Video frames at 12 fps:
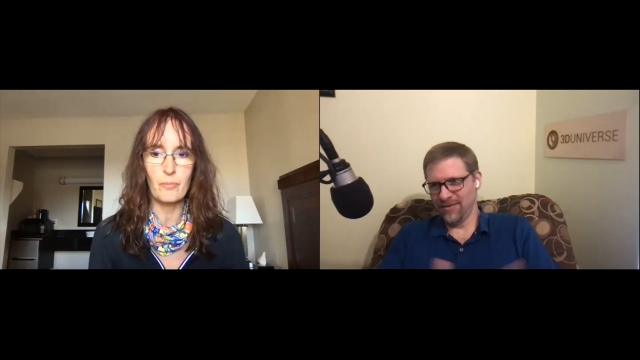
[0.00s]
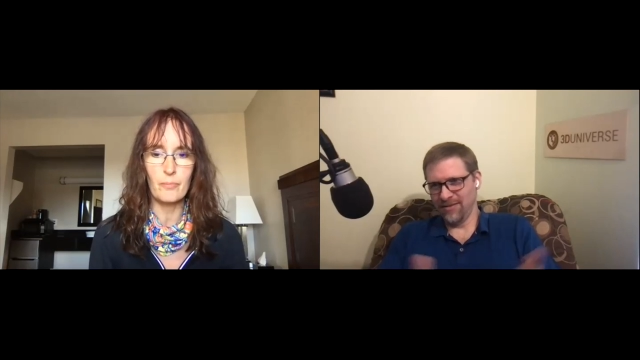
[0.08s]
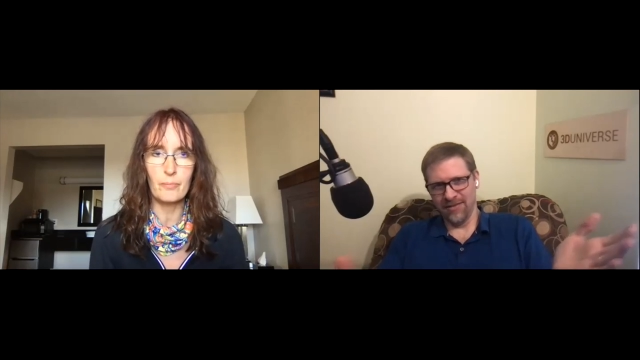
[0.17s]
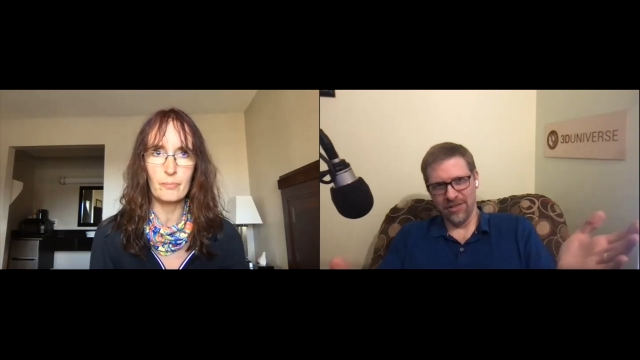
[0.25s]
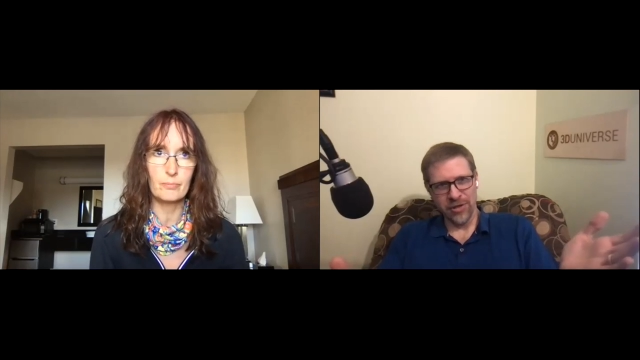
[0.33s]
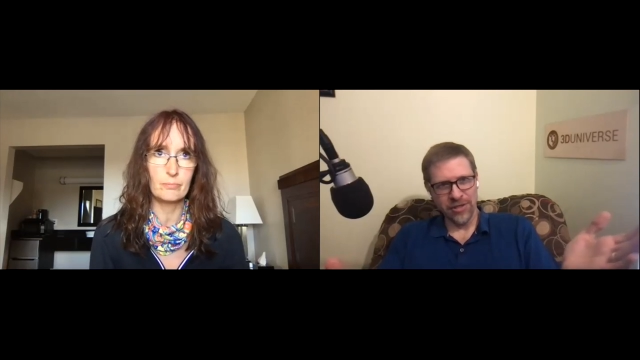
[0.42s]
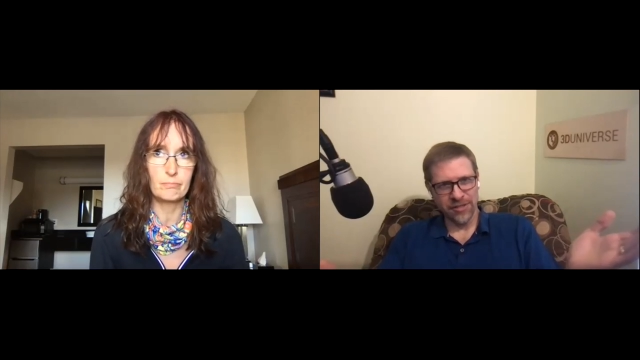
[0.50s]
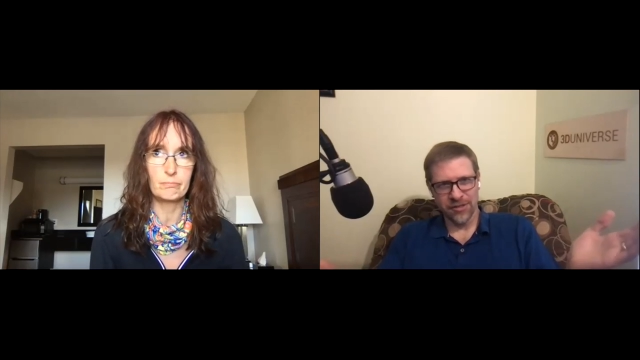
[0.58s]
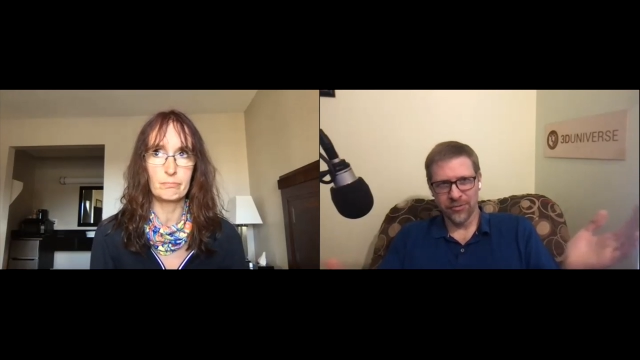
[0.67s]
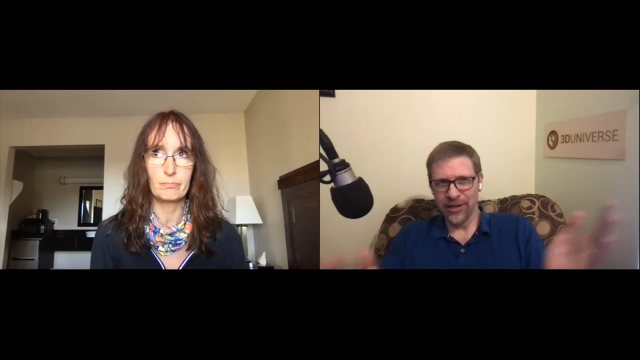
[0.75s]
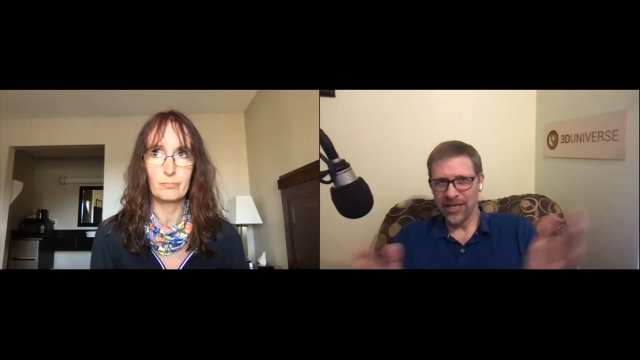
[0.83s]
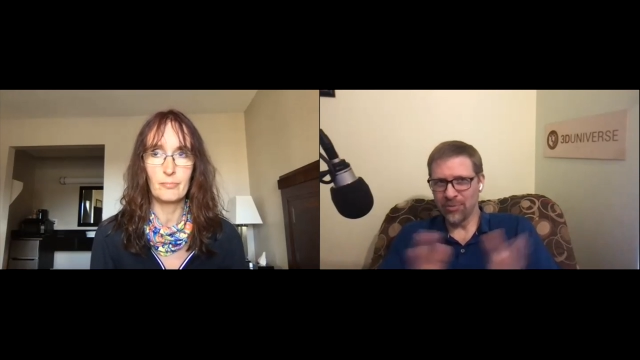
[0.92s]
Speaker 1: You can just
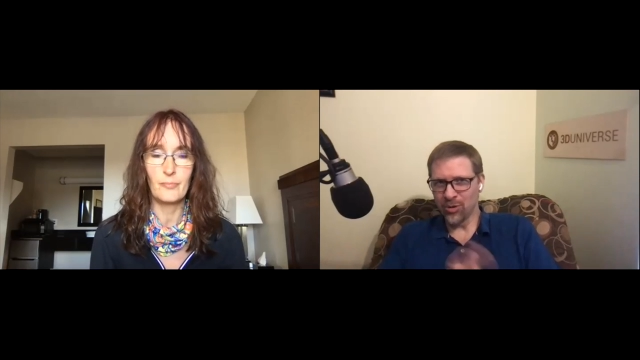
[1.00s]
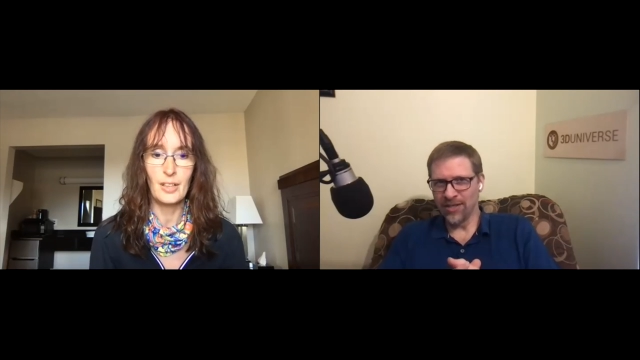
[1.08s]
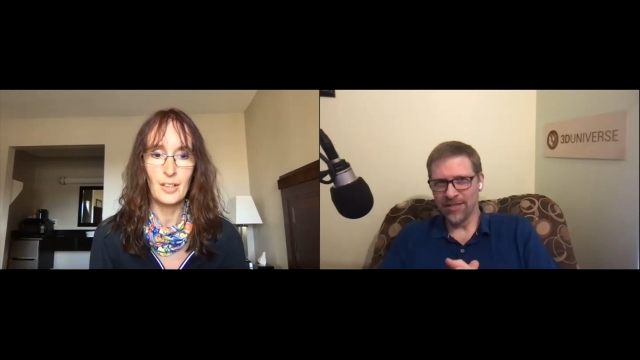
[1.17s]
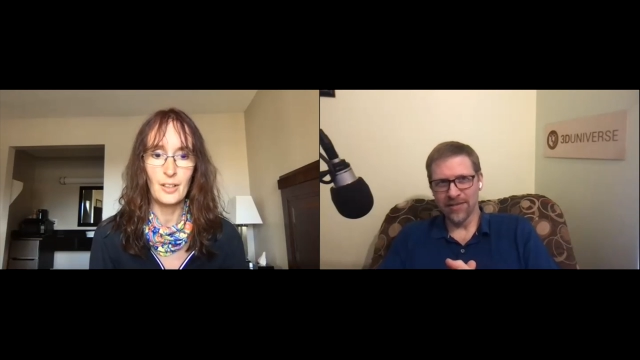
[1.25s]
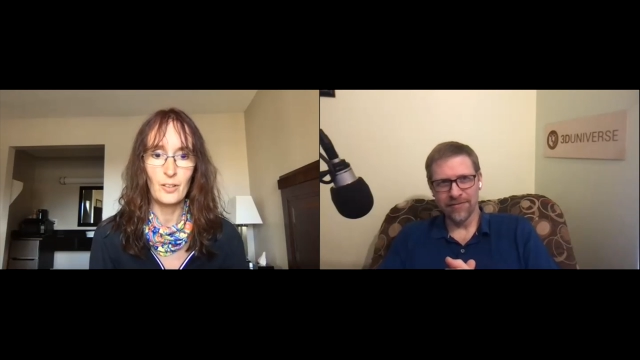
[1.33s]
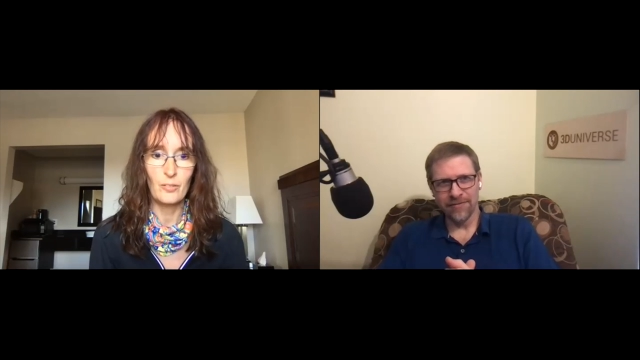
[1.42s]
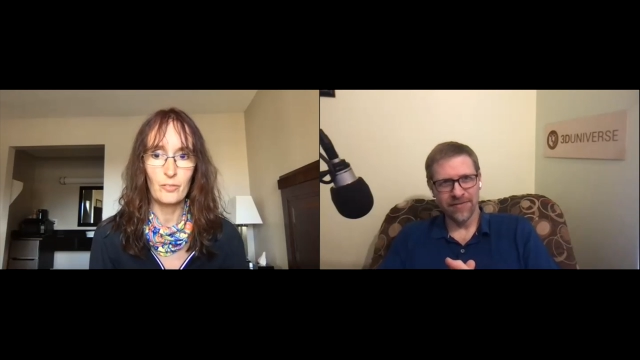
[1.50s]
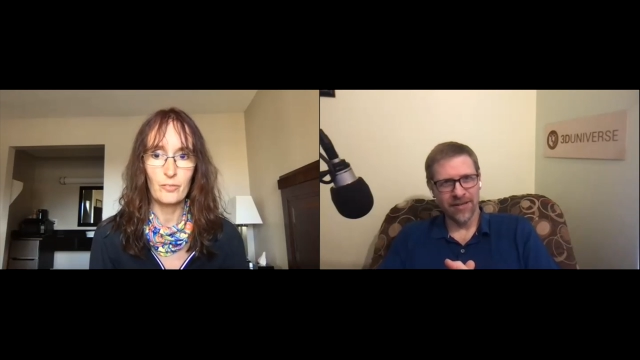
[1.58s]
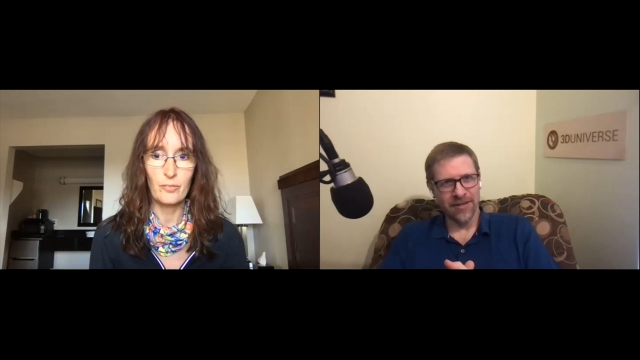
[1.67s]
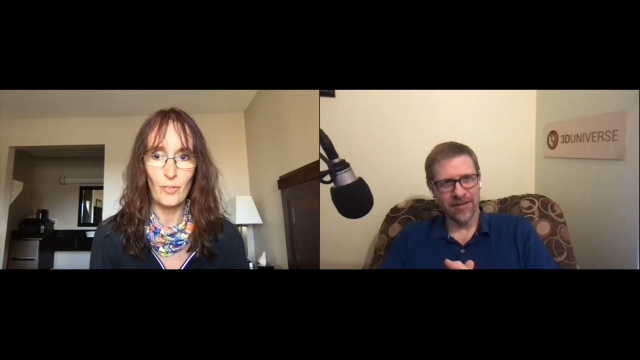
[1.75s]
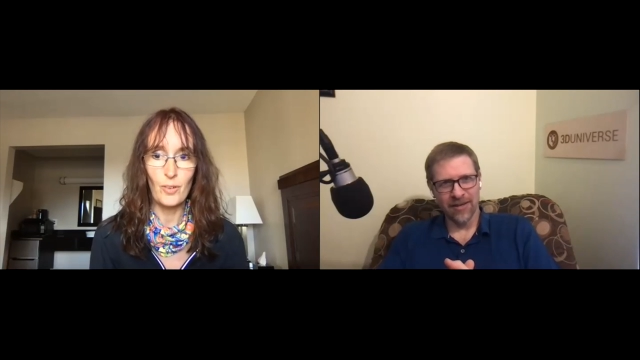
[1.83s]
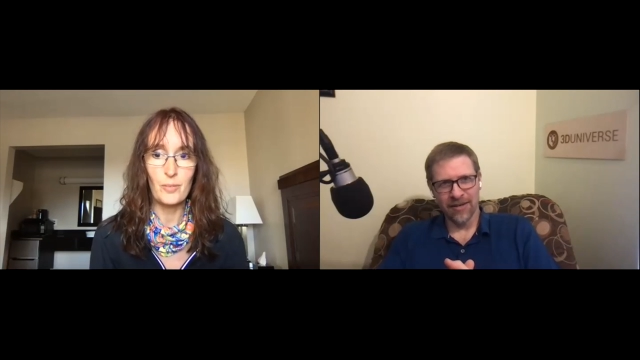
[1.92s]
3D print a,
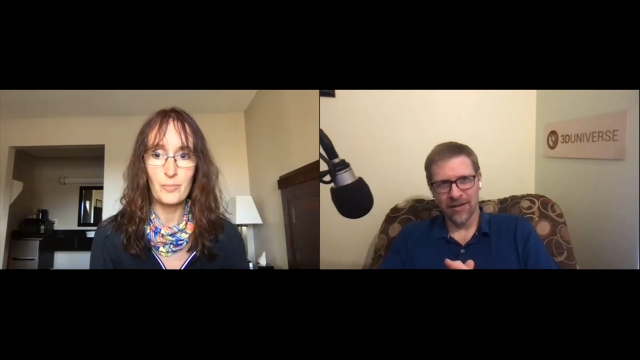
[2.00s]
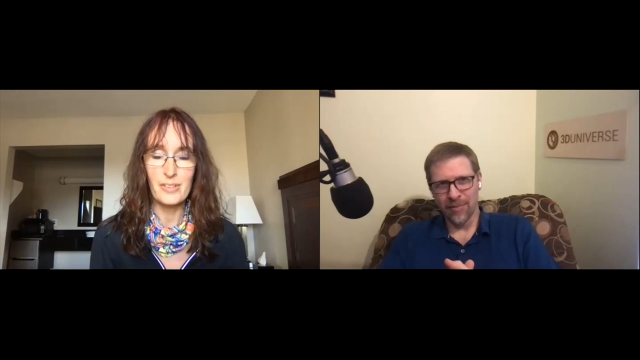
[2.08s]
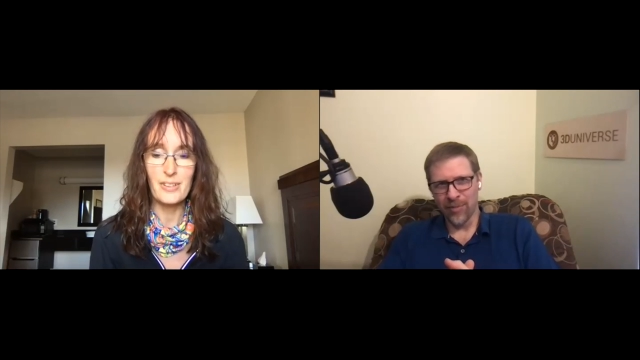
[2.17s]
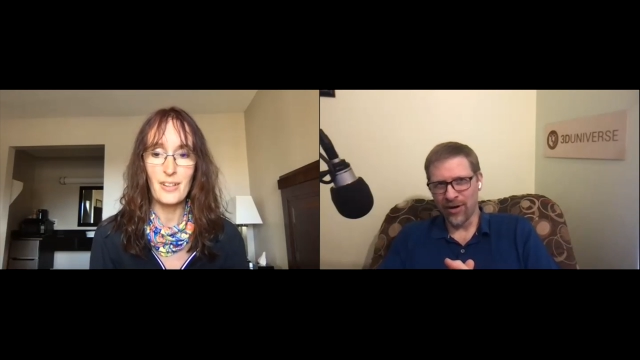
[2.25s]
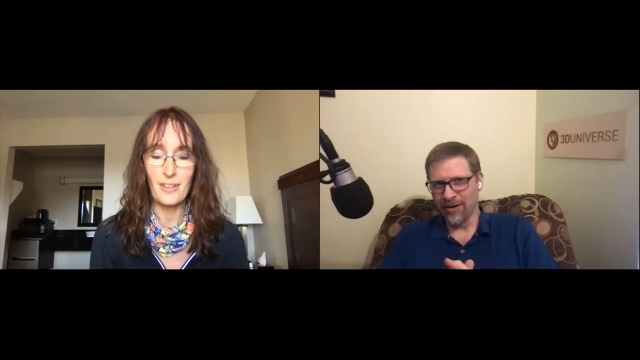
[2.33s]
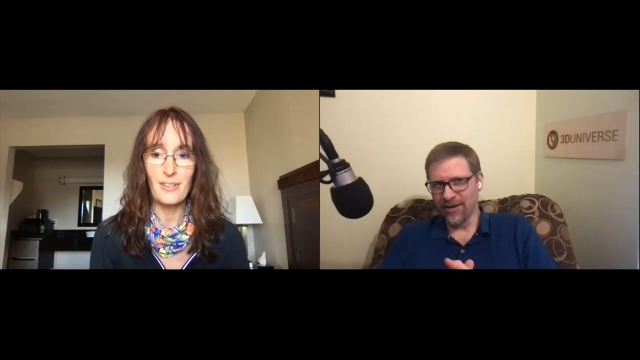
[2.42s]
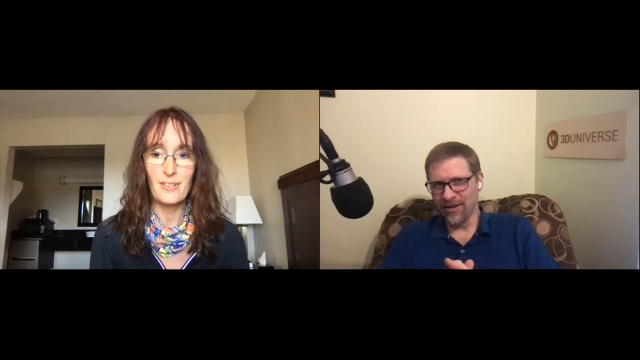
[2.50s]
a, a part